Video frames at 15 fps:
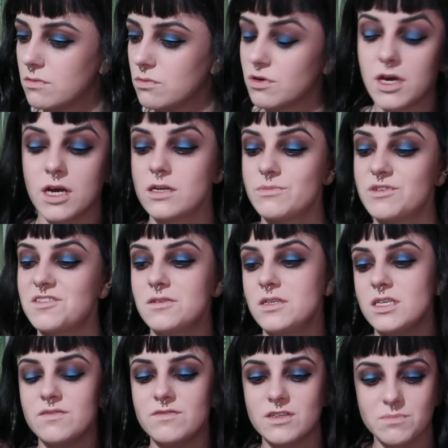Cannabis
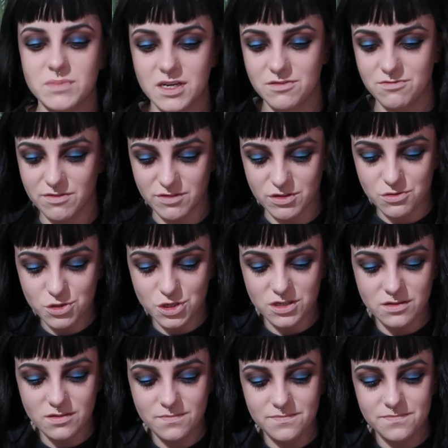Sativa by
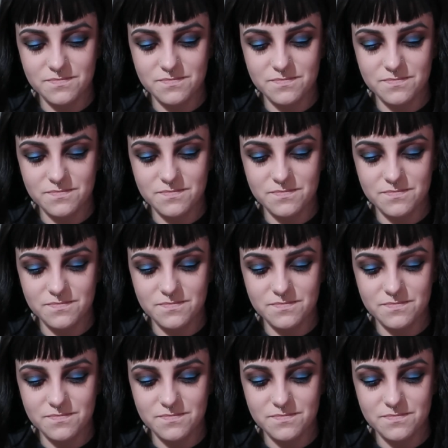Revolution.